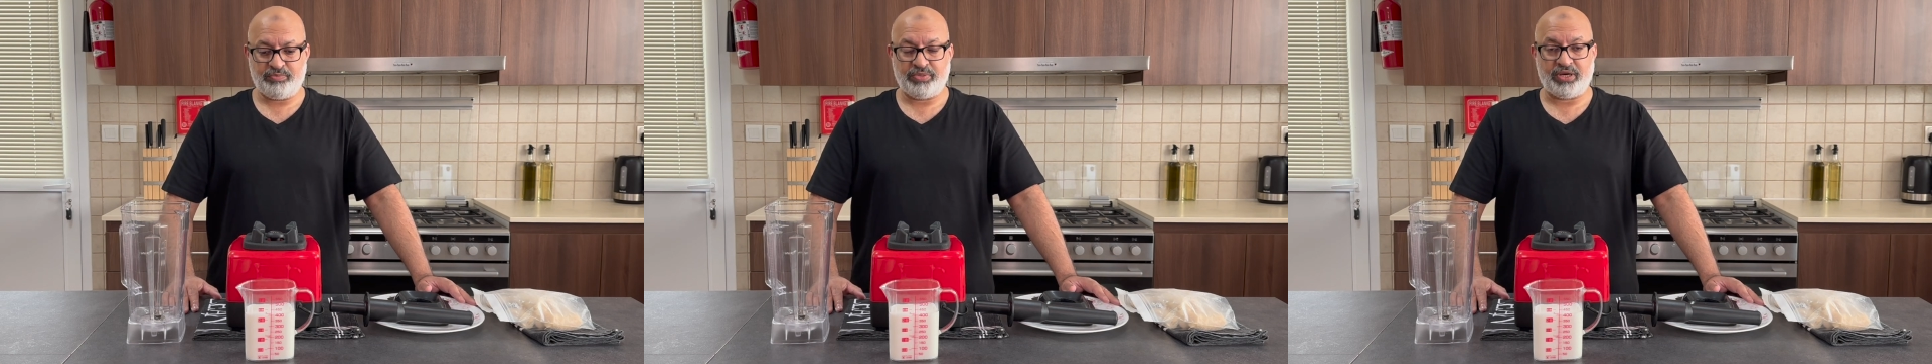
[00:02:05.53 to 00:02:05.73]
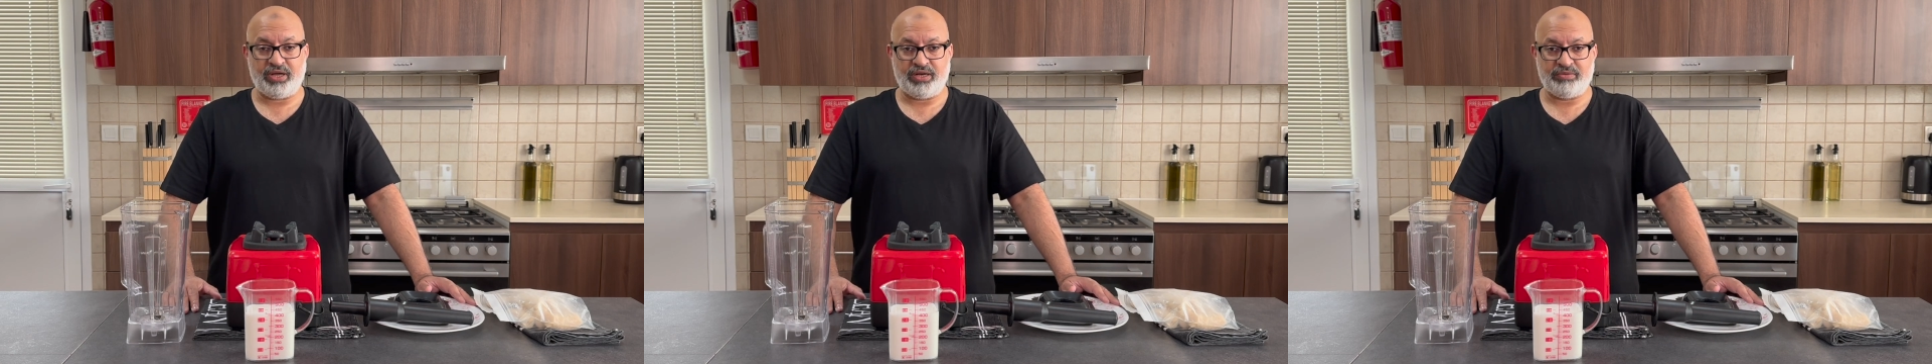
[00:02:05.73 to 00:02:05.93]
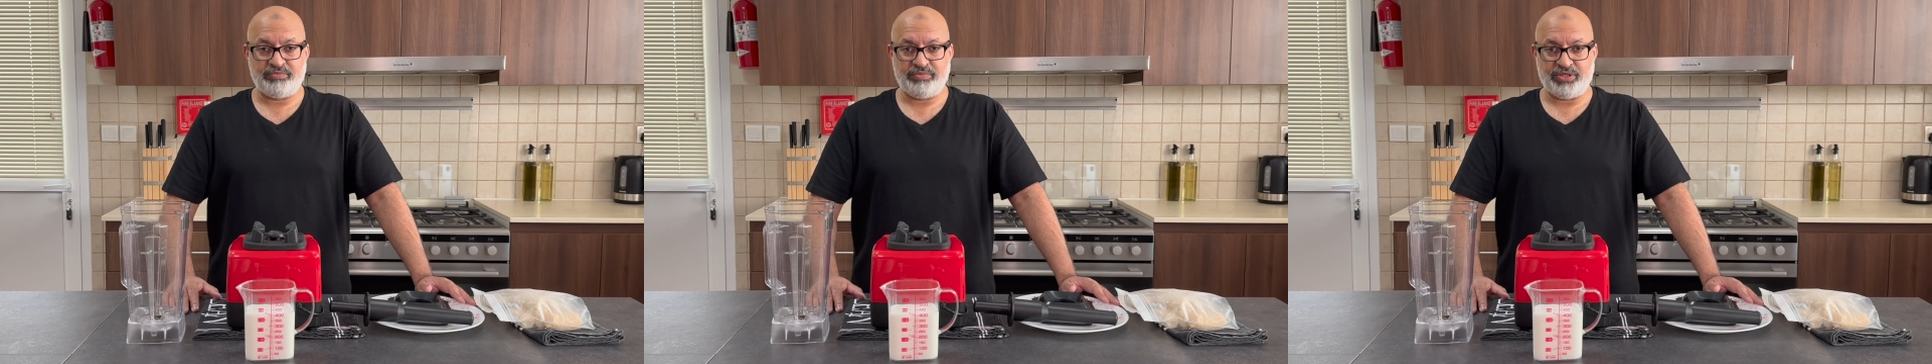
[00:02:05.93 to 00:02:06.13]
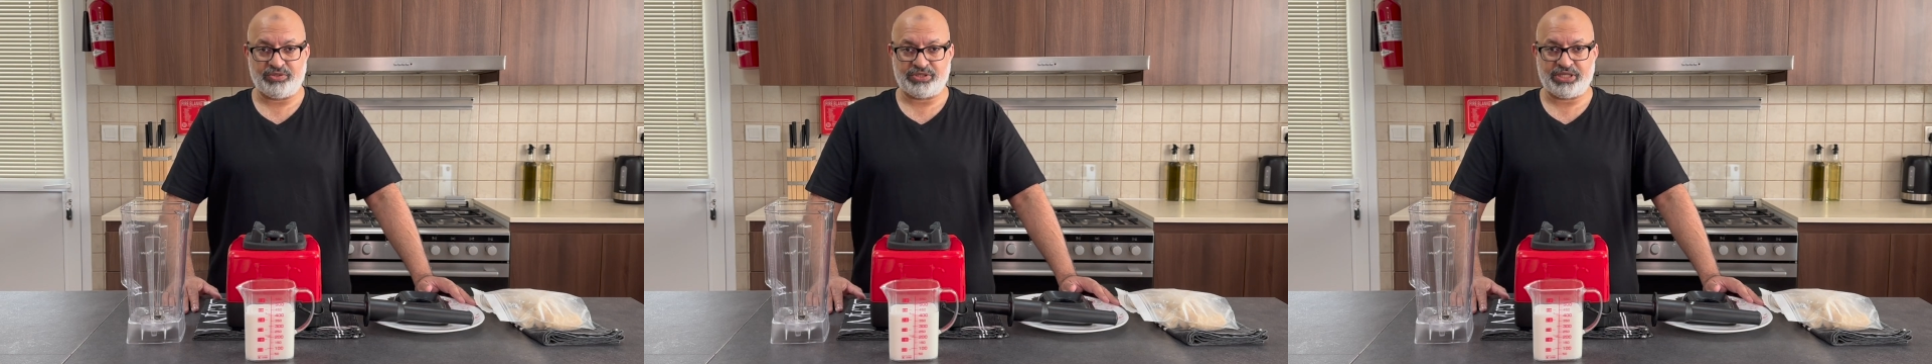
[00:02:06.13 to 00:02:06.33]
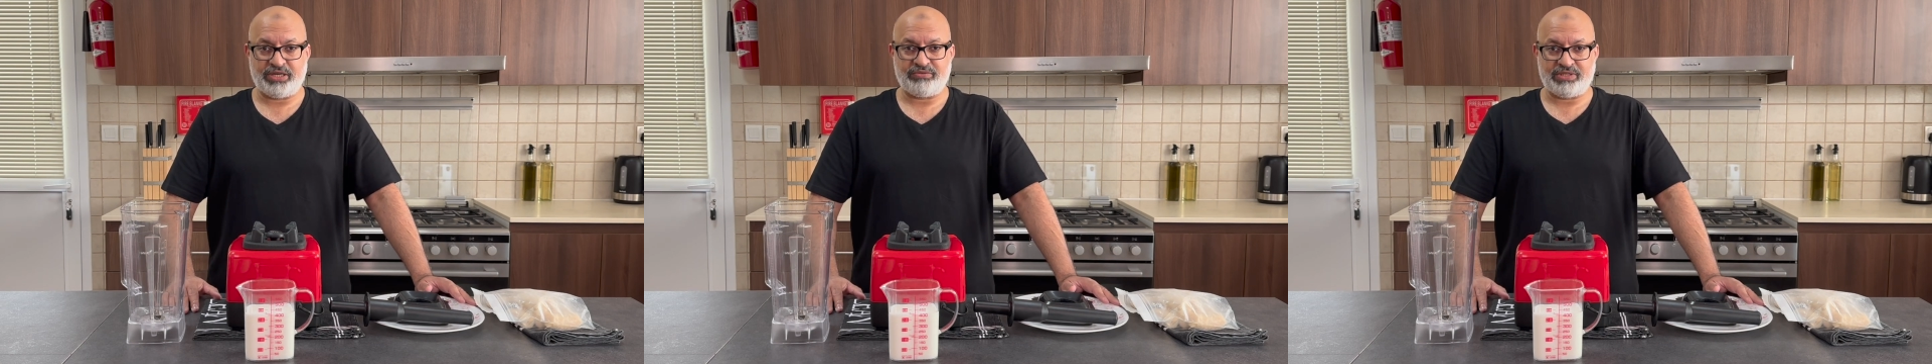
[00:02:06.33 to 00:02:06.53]
banana
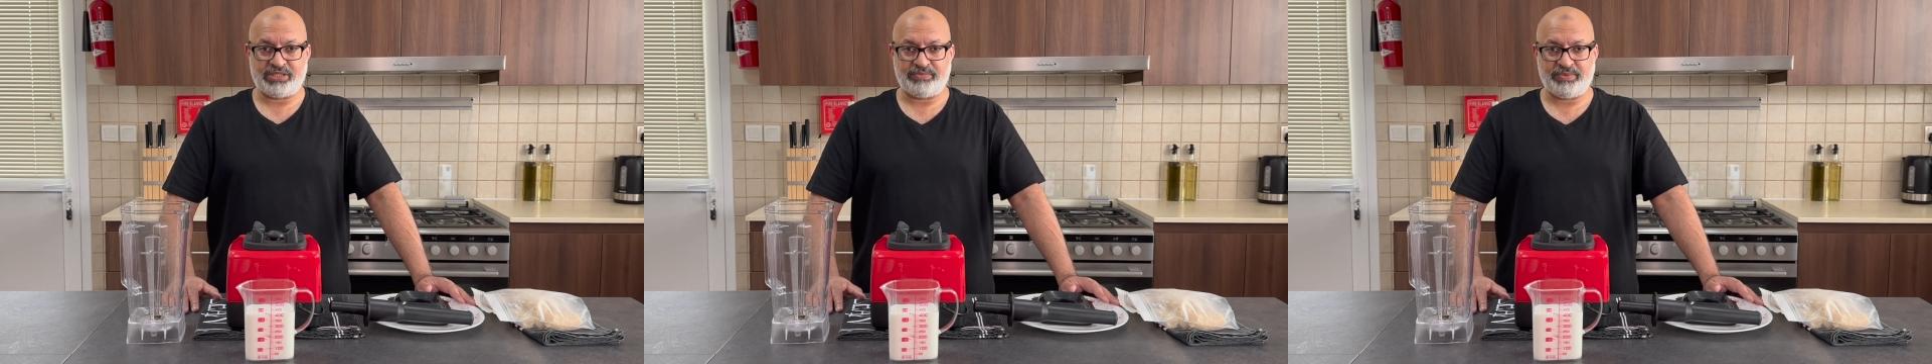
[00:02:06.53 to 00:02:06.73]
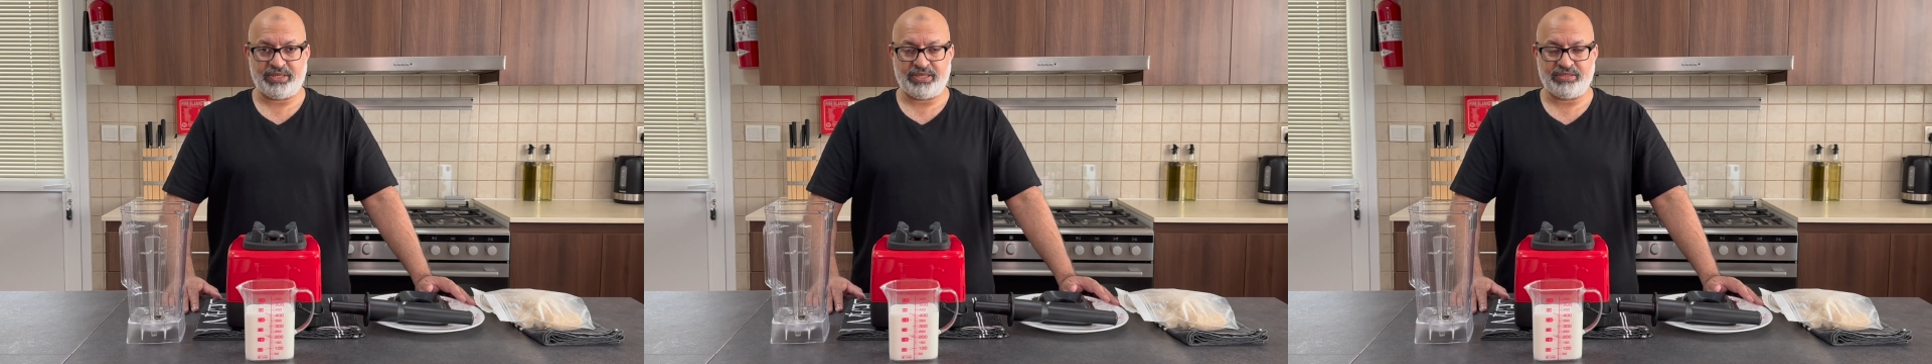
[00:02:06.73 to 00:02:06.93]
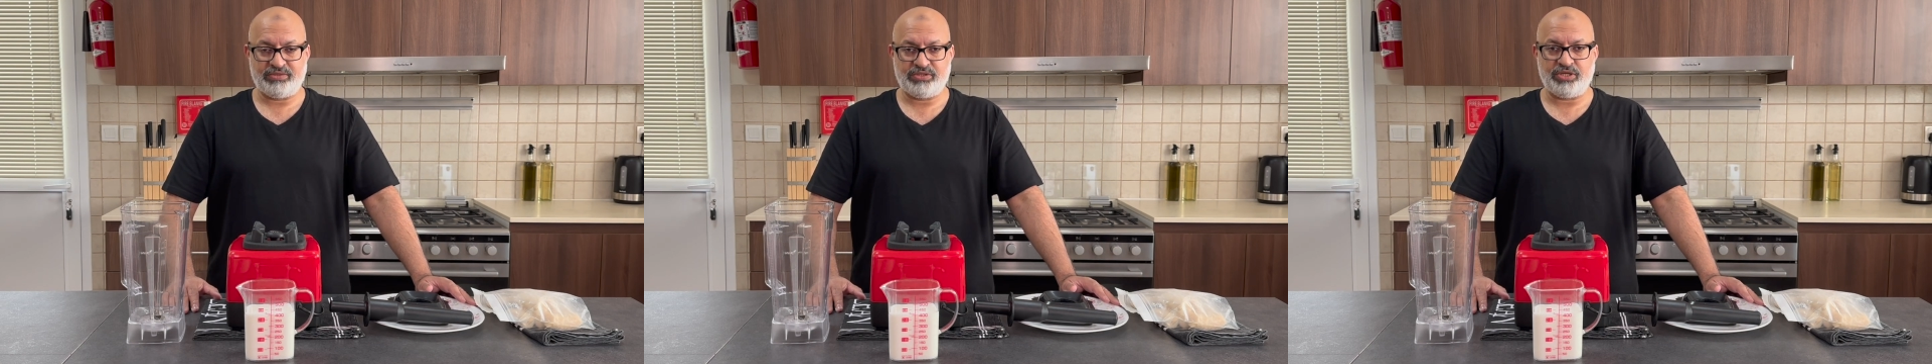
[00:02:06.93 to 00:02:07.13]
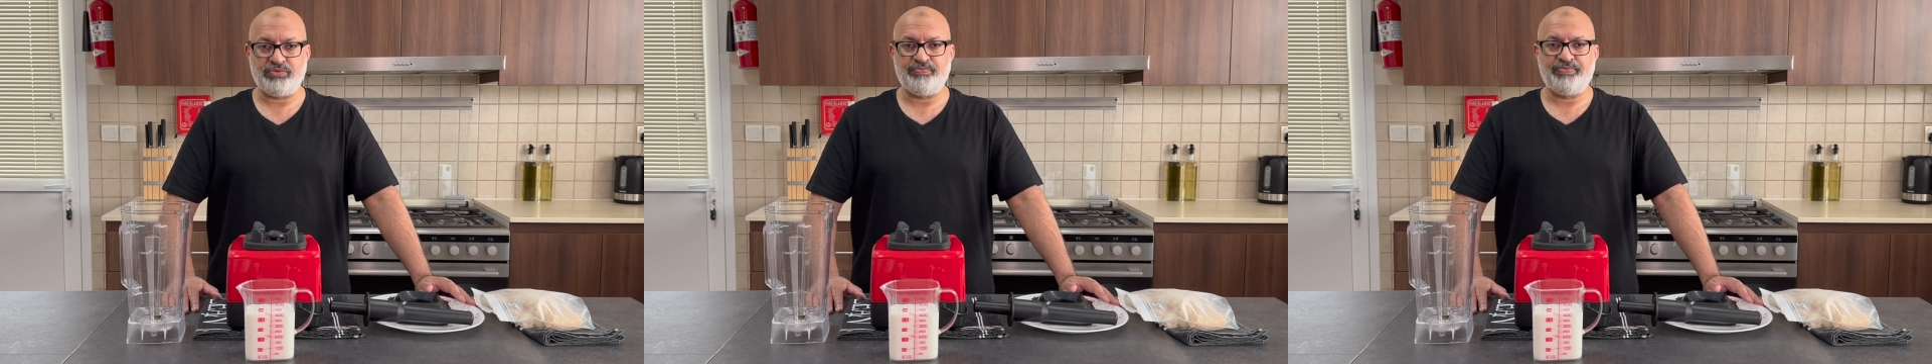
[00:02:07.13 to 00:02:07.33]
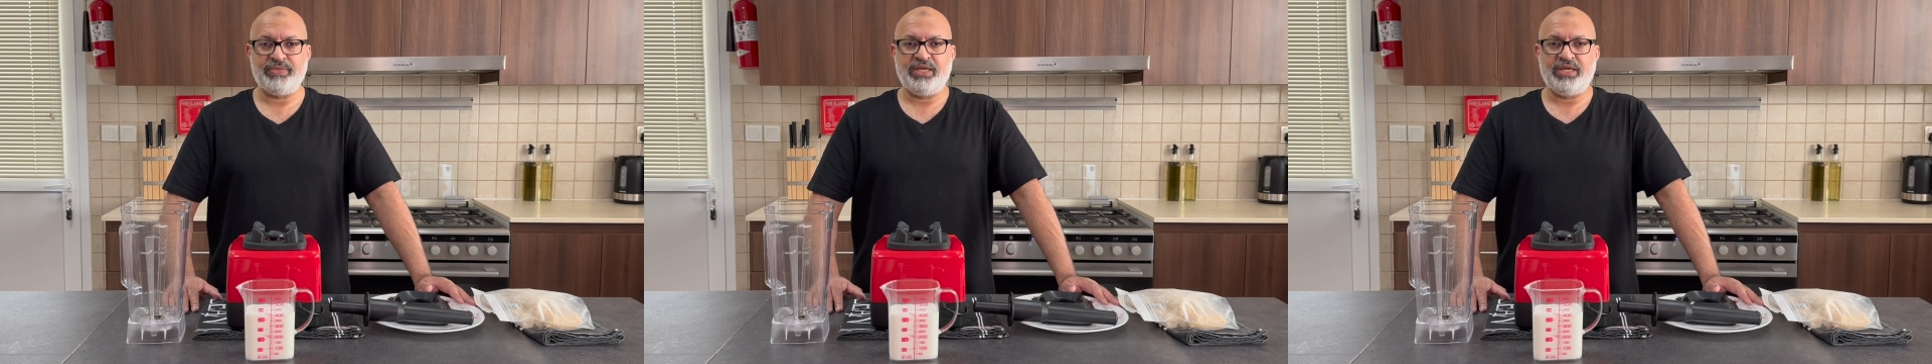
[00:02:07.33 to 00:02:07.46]
milkshake recipe. So,